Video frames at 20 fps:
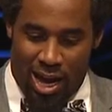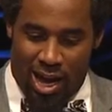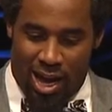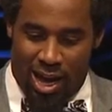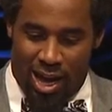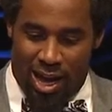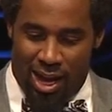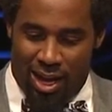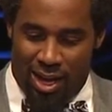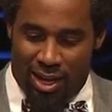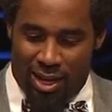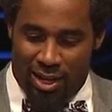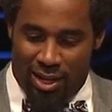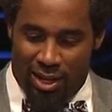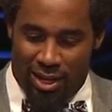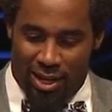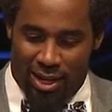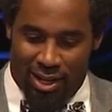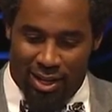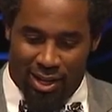
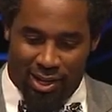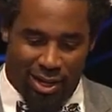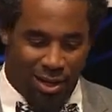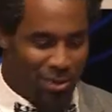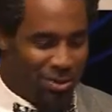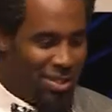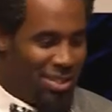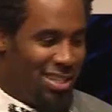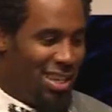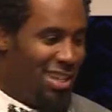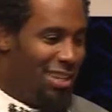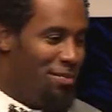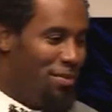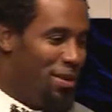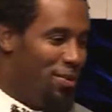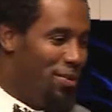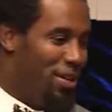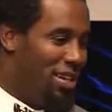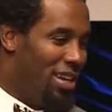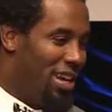And Kunta said to
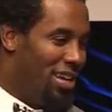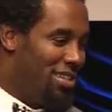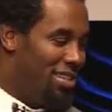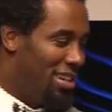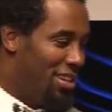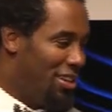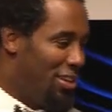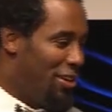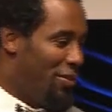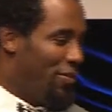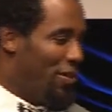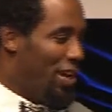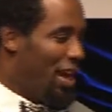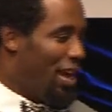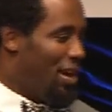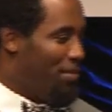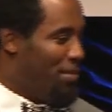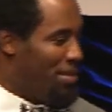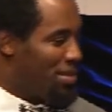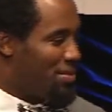me one day, he said, you know, if you
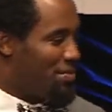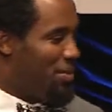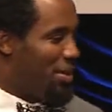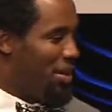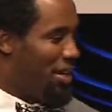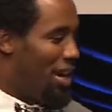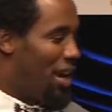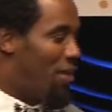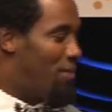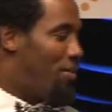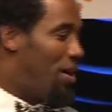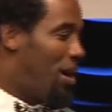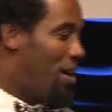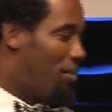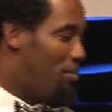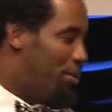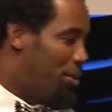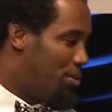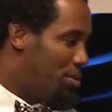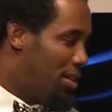gotta be somebody, you gotta
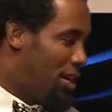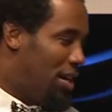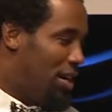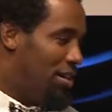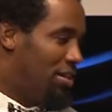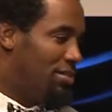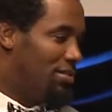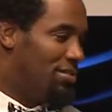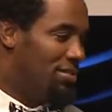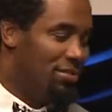rock a bow tie.